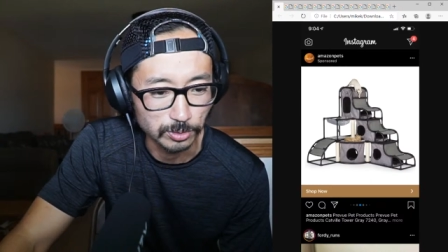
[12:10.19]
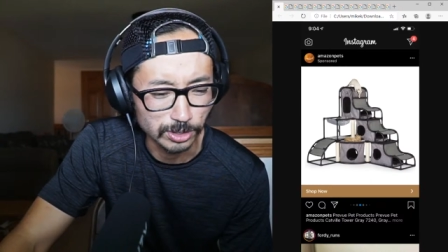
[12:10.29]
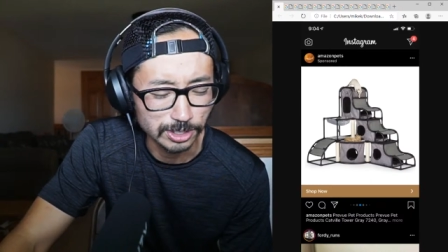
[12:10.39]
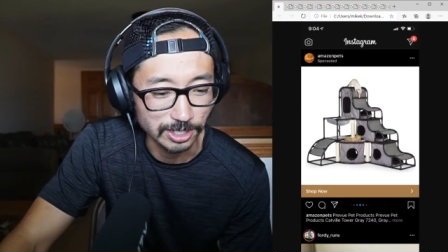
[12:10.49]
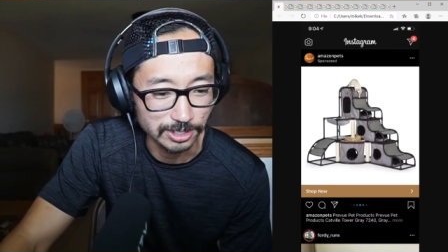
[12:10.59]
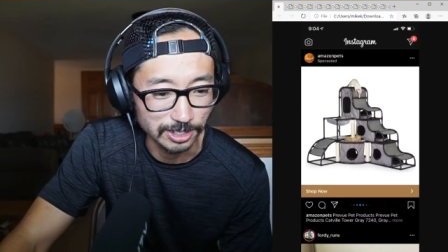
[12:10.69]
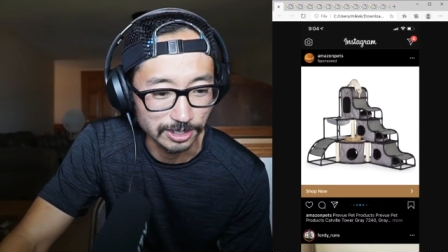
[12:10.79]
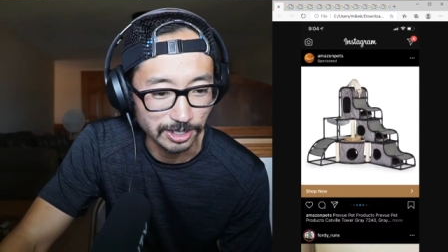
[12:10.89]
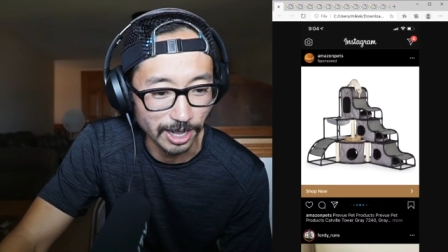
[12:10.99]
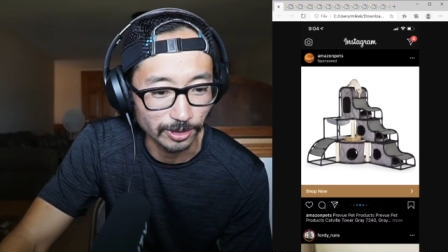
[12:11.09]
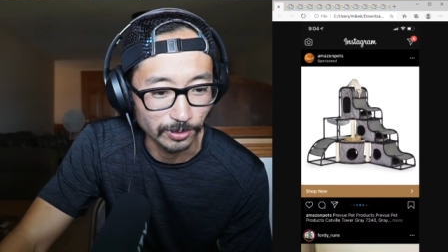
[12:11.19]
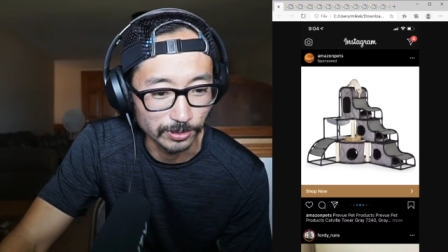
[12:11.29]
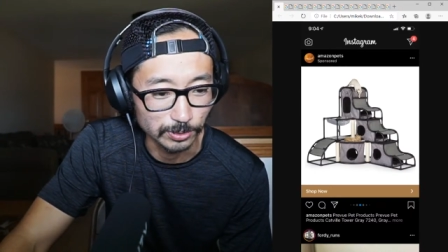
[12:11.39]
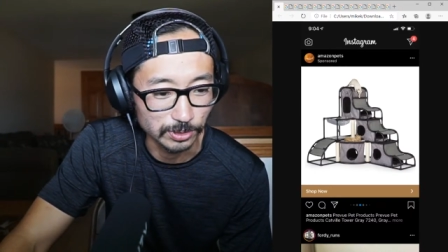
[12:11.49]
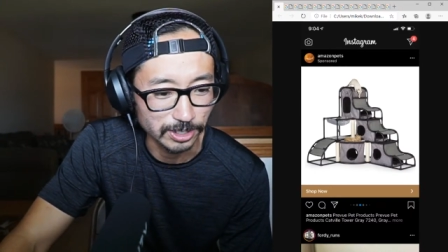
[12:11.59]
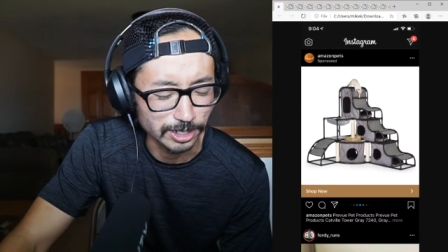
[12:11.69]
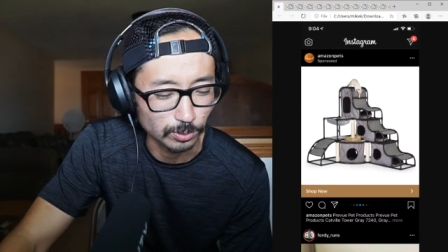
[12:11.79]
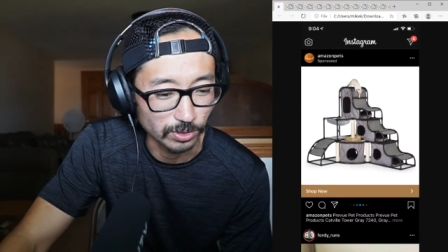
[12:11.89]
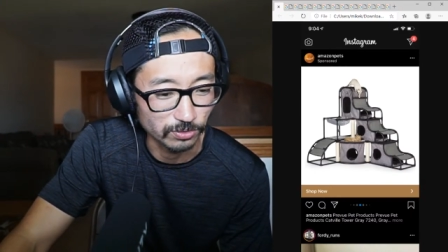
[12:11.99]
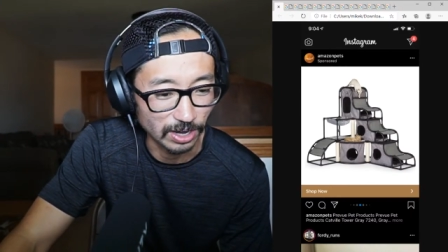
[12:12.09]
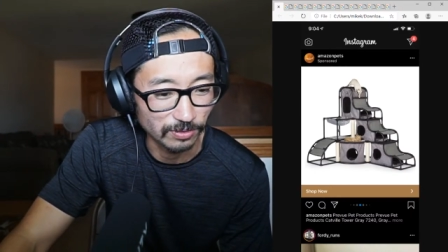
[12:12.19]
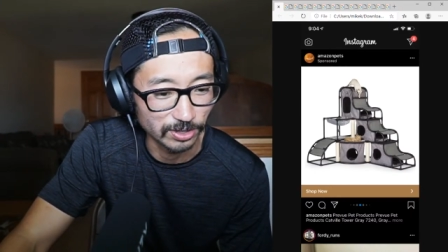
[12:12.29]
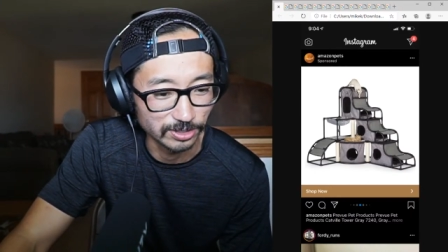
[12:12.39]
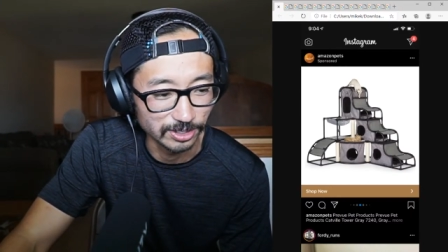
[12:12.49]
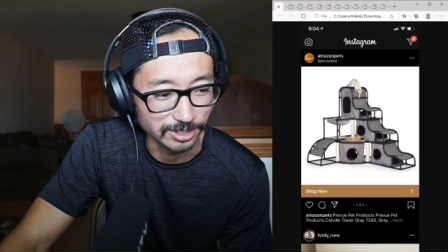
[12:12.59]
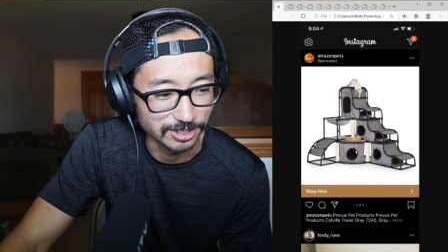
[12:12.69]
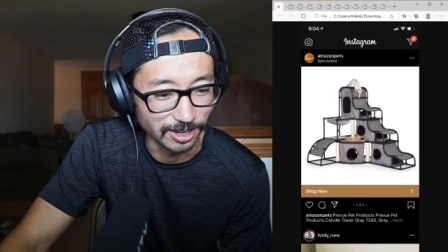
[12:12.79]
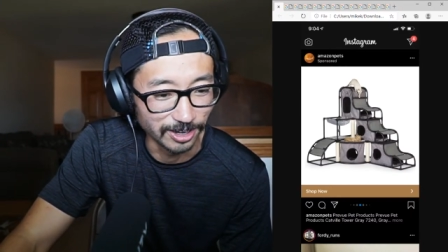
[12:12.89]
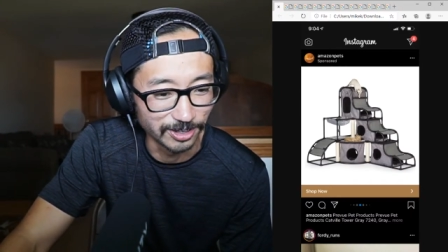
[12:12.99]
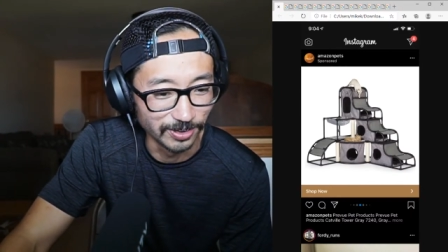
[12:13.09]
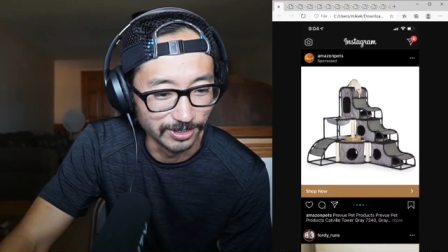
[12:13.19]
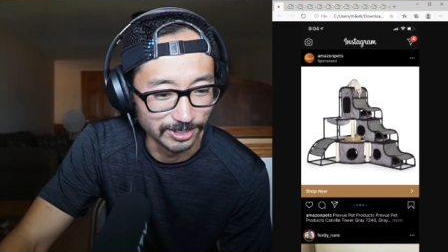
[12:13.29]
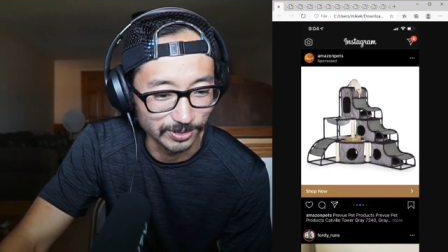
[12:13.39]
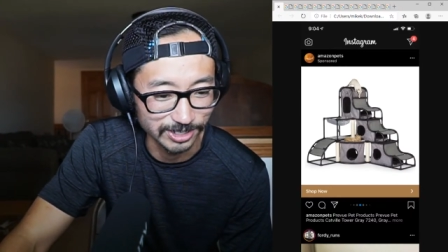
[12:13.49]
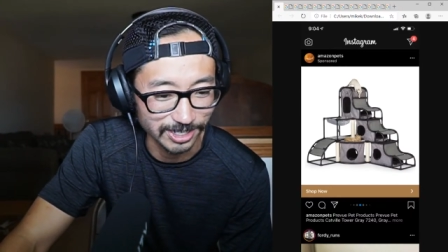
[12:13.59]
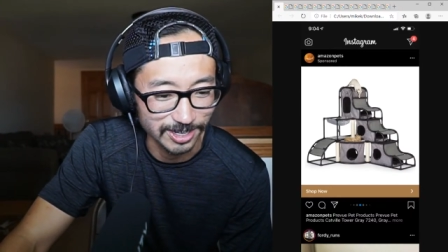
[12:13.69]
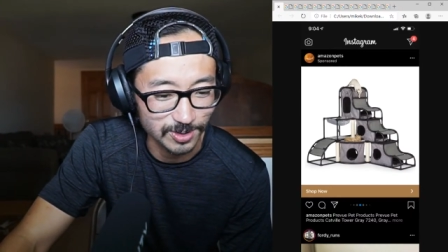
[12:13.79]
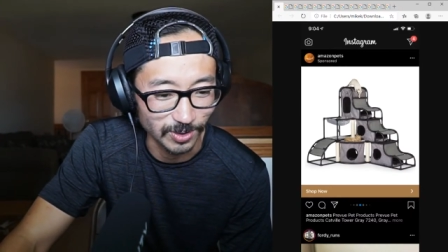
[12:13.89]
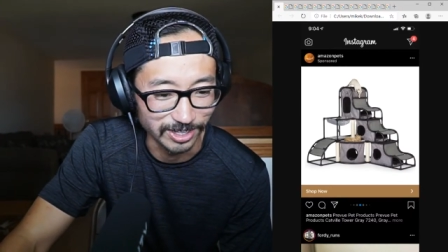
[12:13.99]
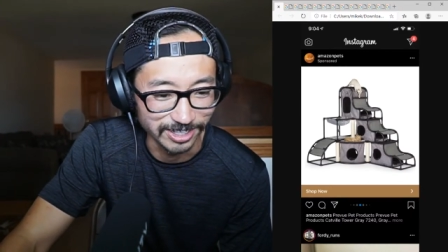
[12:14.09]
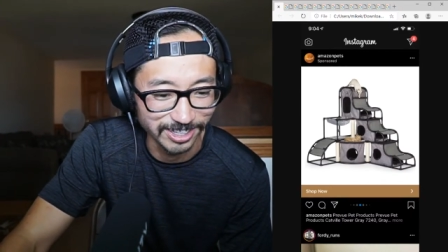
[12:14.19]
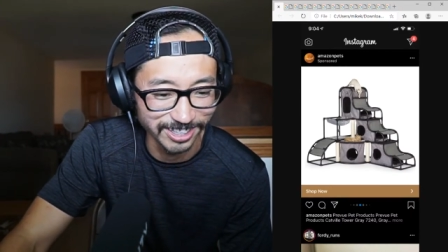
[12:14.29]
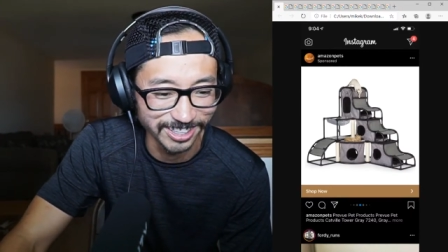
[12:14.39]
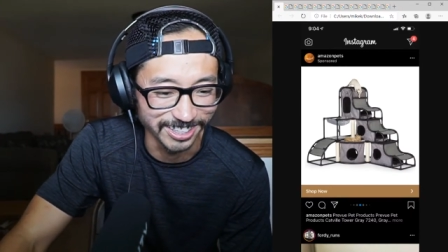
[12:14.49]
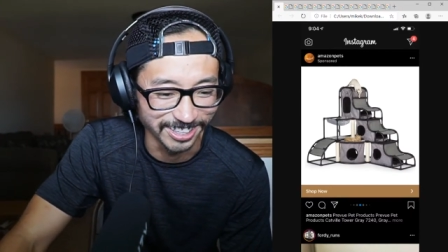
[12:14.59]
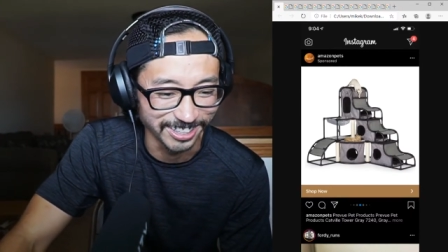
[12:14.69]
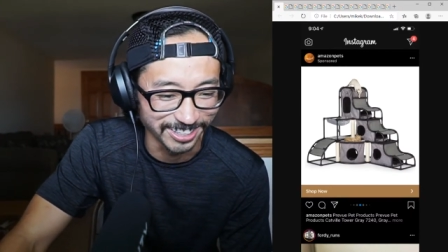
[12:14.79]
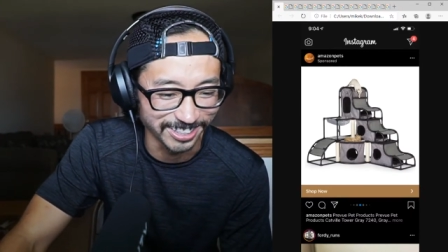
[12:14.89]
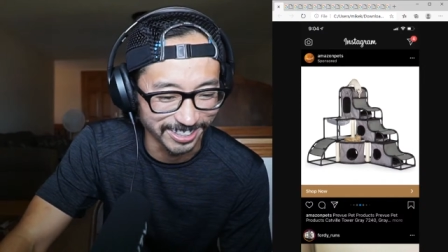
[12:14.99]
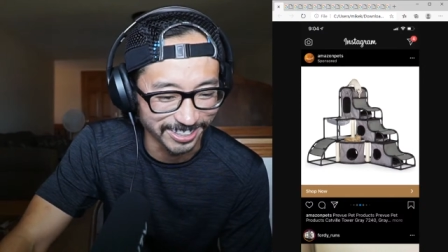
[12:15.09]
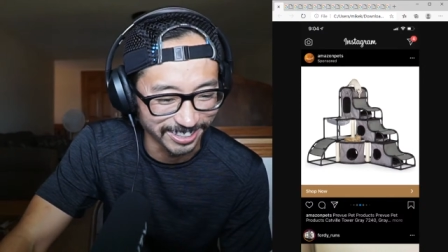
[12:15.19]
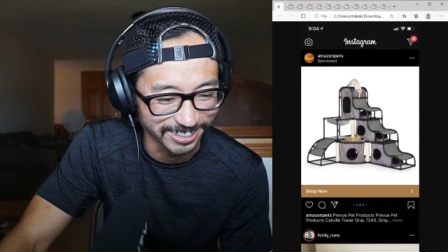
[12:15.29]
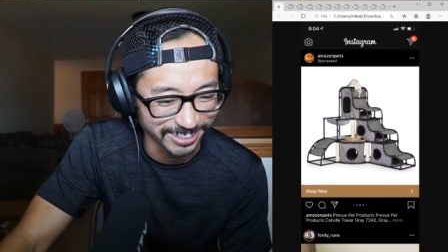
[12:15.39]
Chris Dyke says, the cat owners will say it's worth $500. The dog owners will say $20.